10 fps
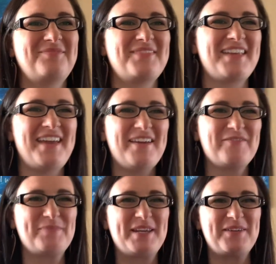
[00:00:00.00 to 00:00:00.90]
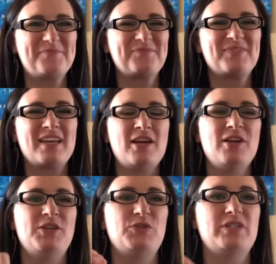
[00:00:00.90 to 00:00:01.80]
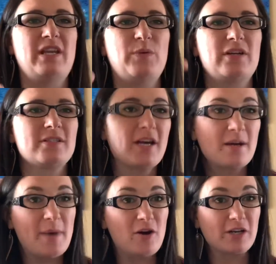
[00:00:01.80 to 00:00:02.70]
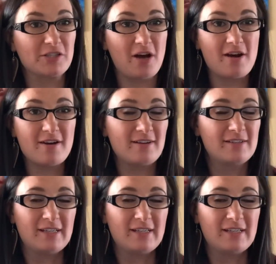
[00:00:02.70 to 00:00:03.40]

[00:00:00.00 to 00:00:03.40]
Hey everybody! So today we're going to talk about guitar,